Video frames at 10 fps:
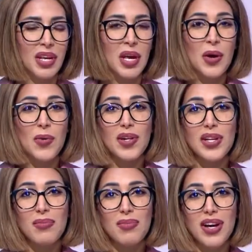
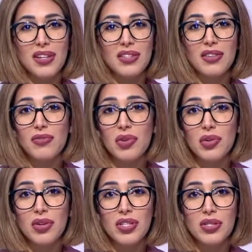Welcome back, dear
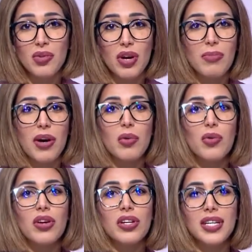viewers. We are back with
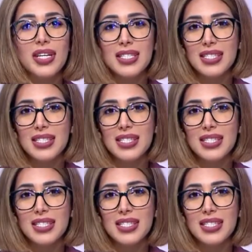our guest,